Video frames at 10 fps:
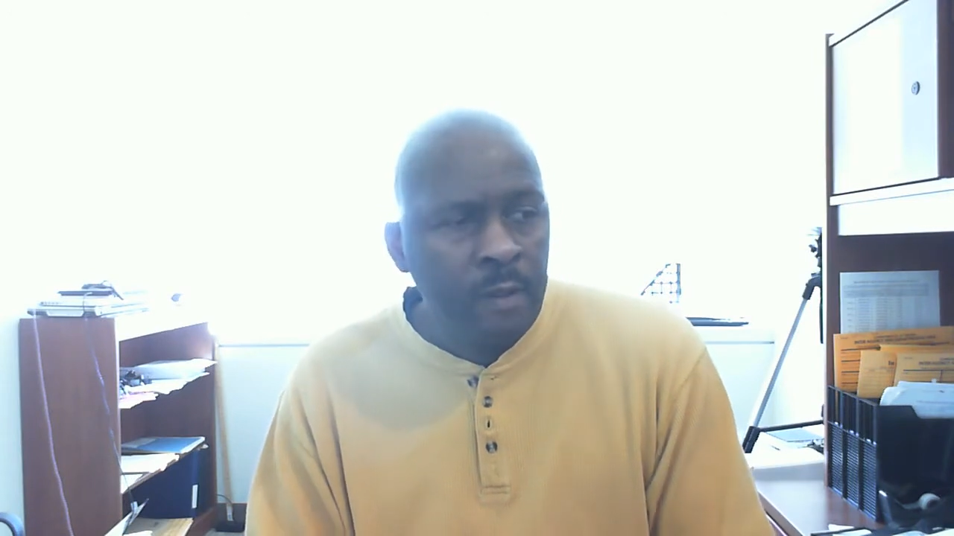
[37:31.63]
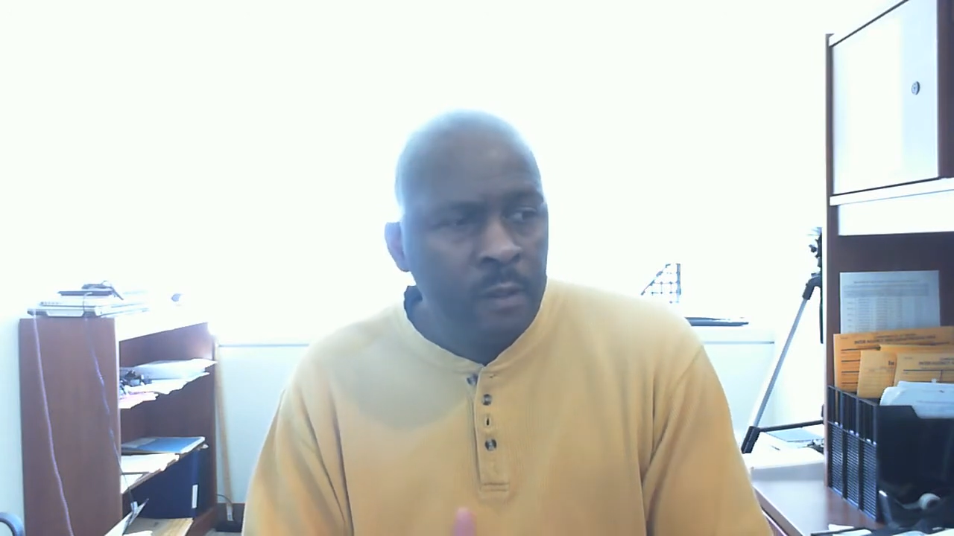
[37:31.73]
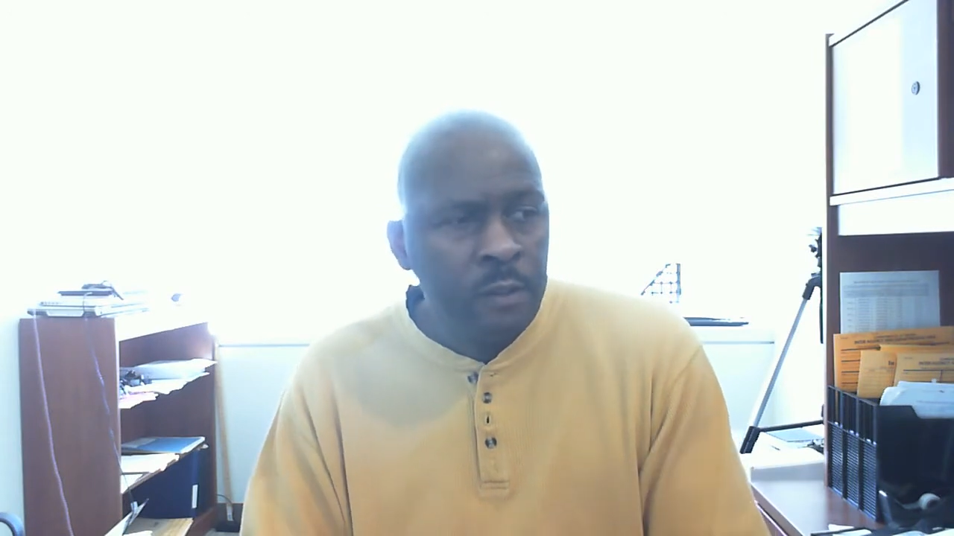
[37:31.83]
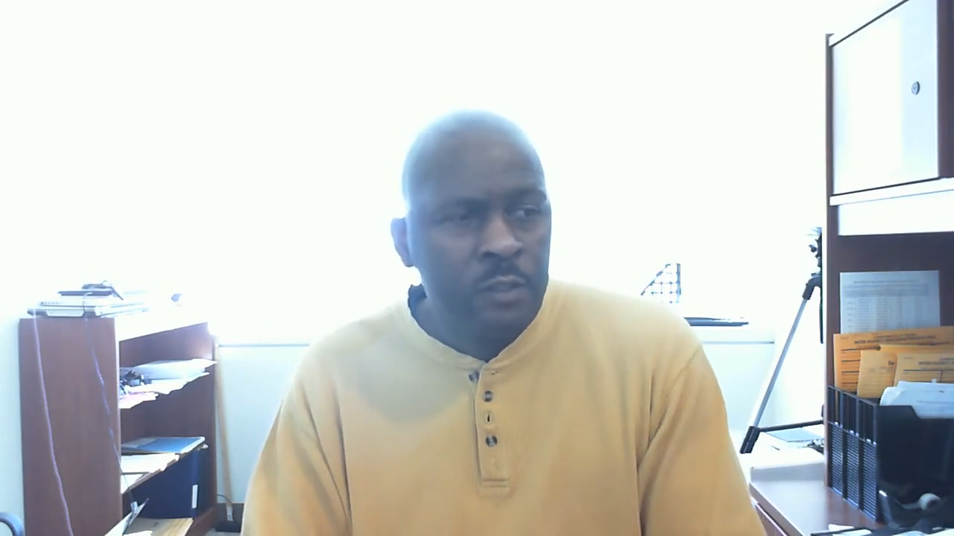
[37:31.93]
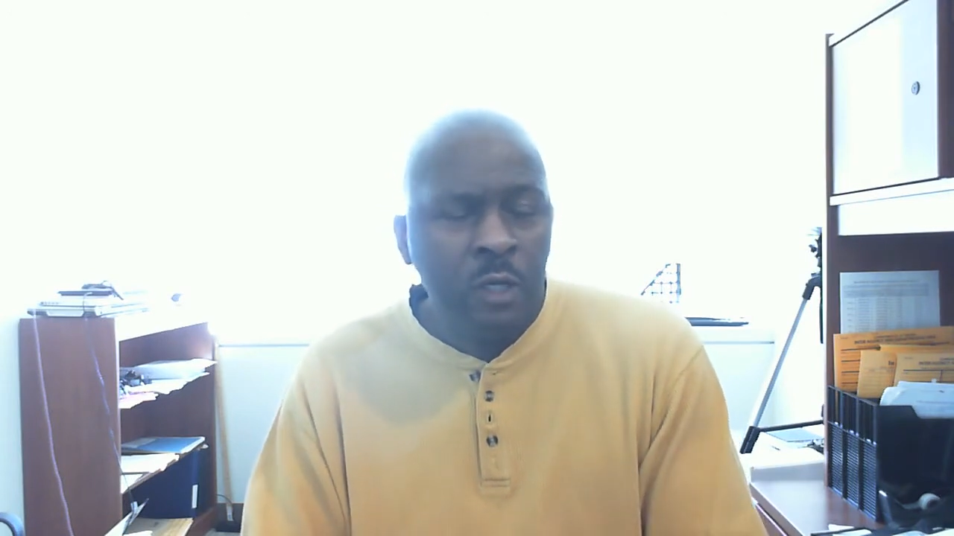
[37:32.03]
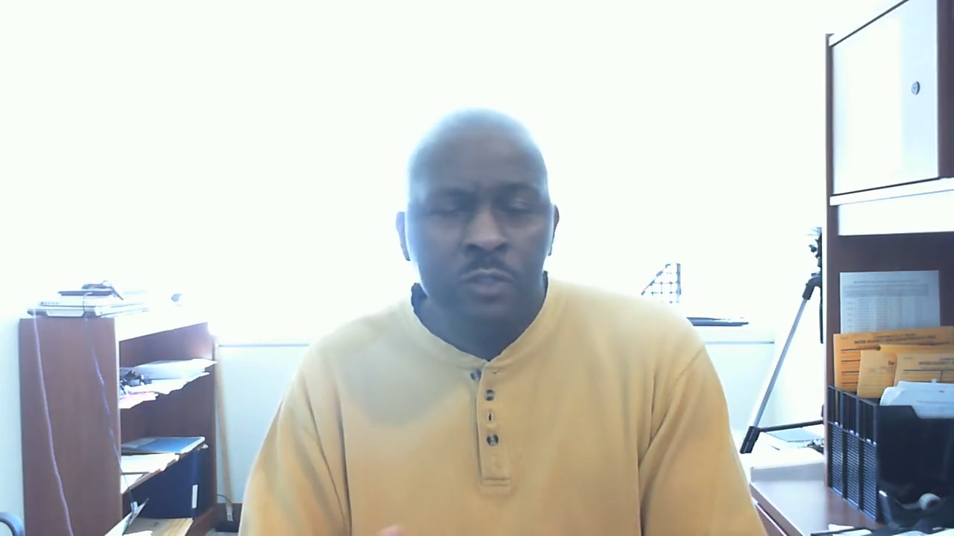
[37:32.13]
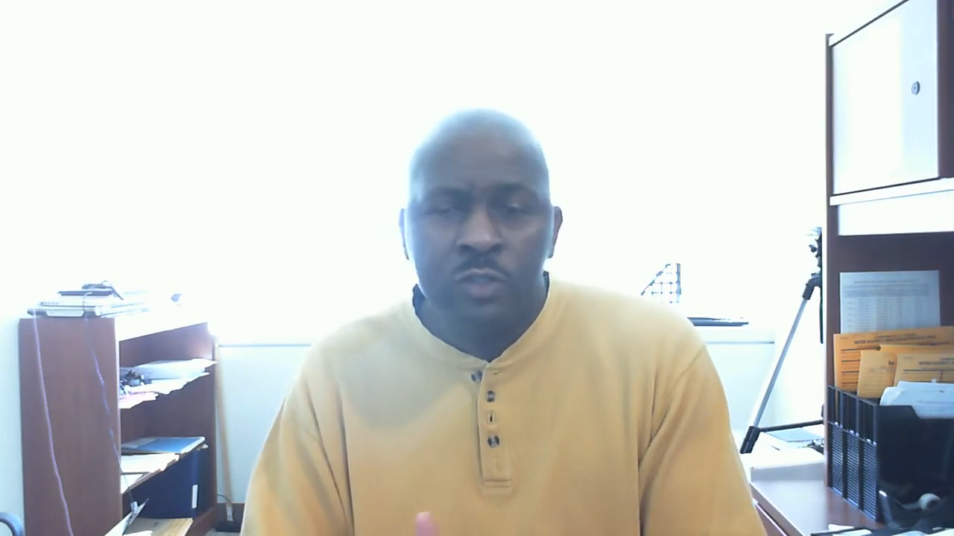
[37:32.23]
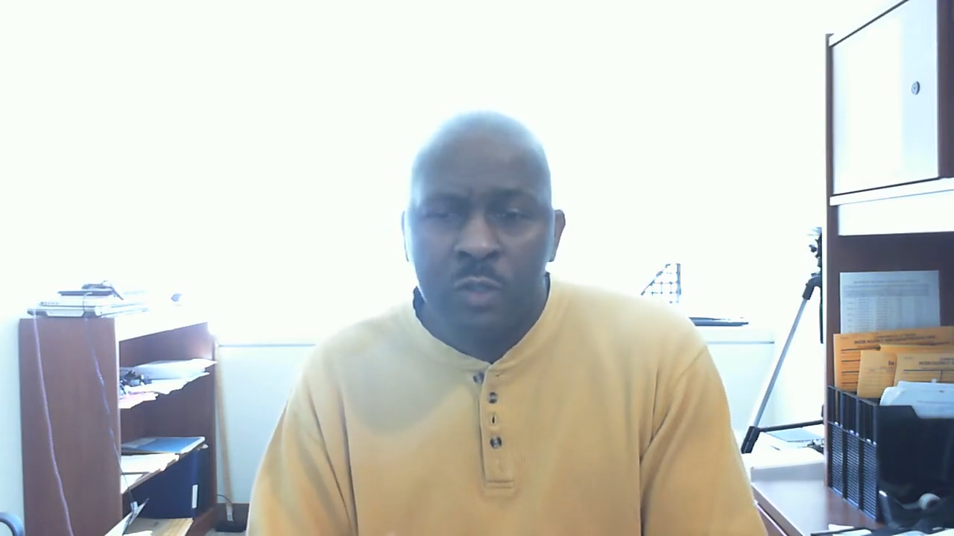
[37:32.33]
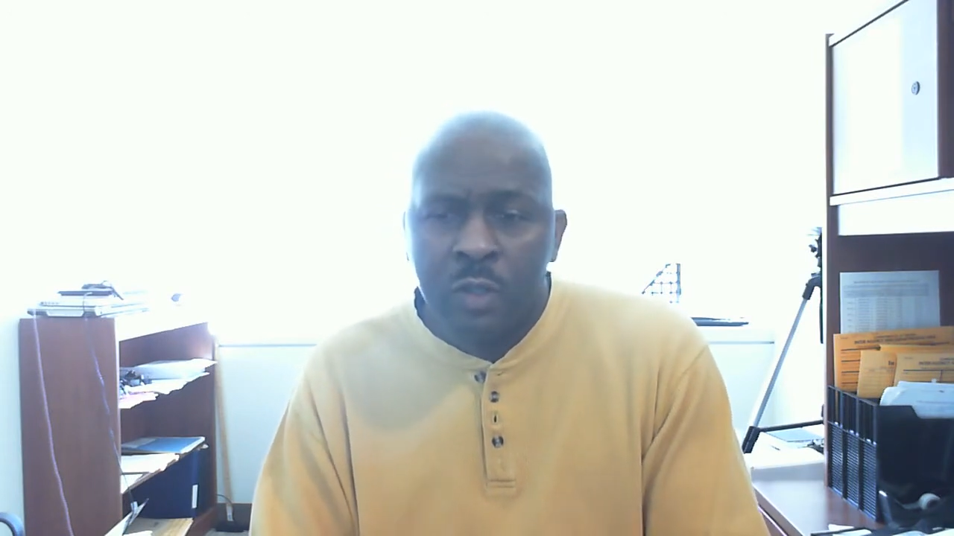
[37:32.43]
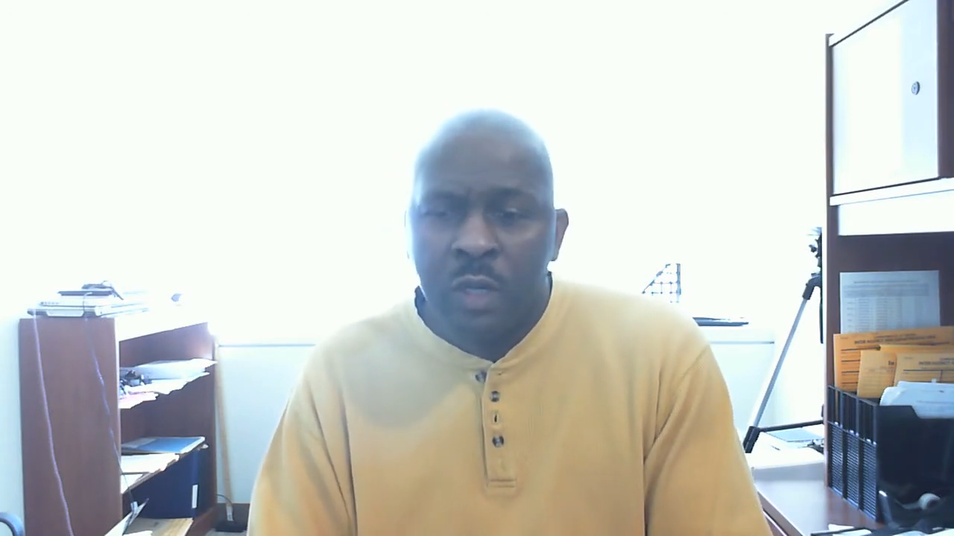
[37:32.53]
He's going
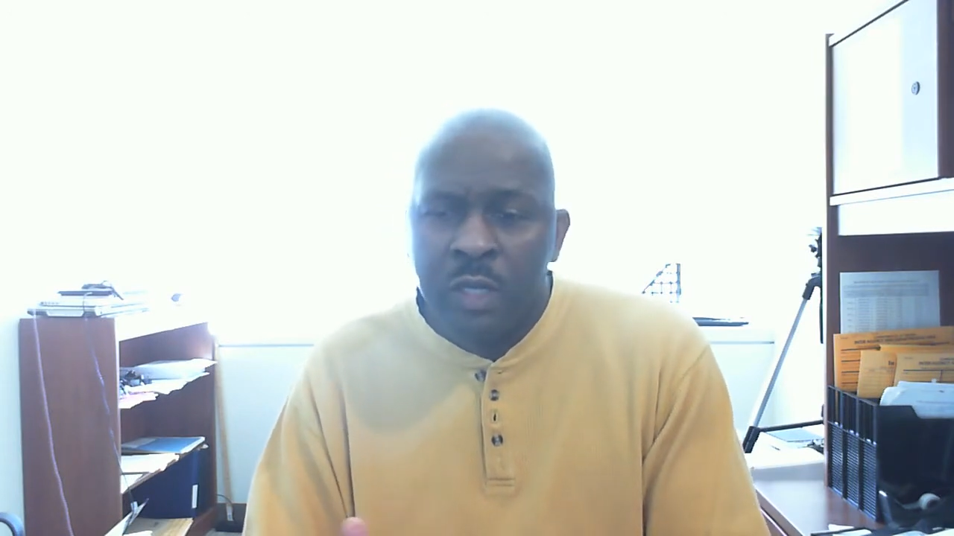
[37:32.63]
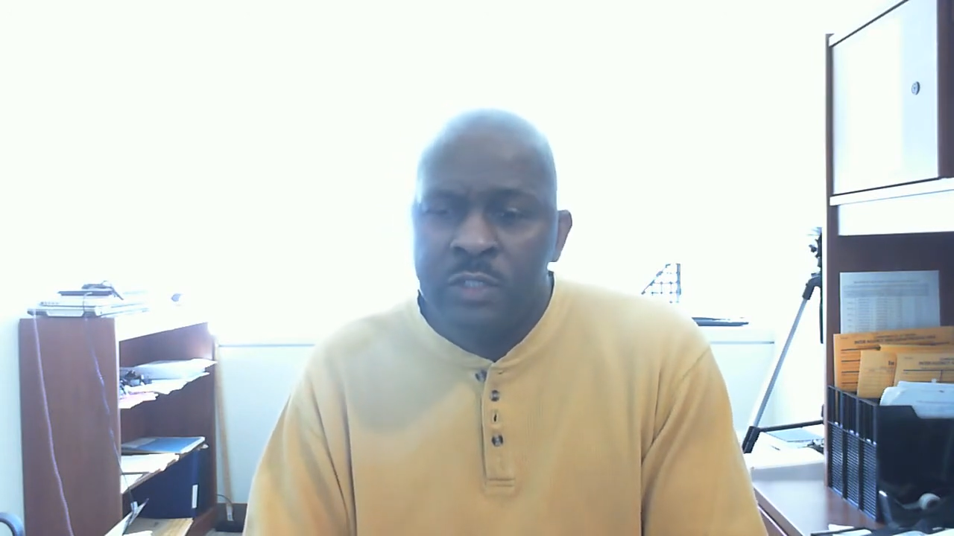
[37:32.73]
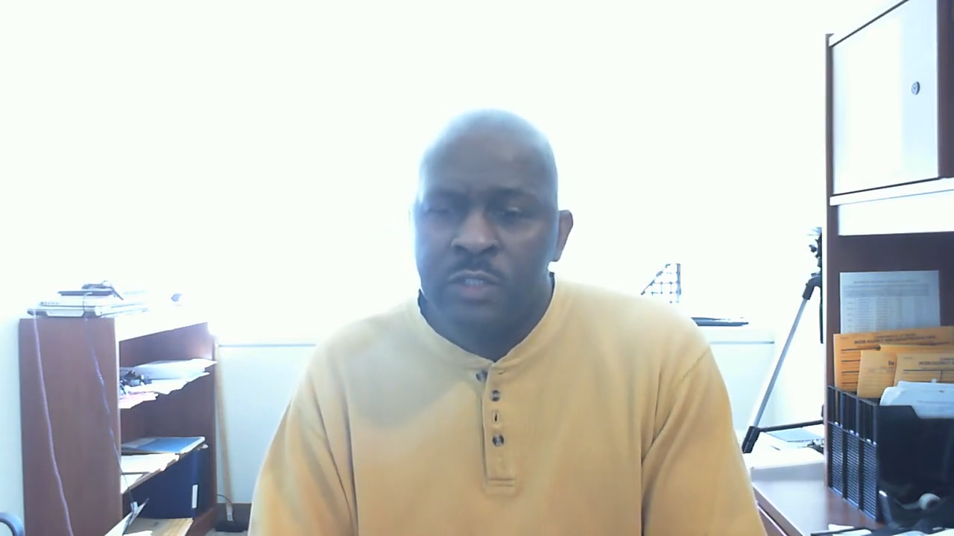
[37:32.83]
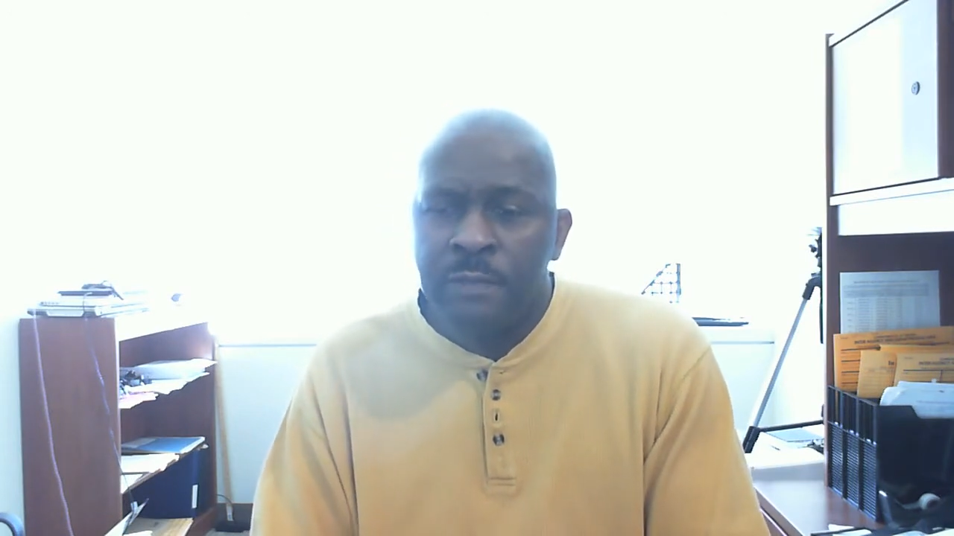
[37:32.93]
to cleanse the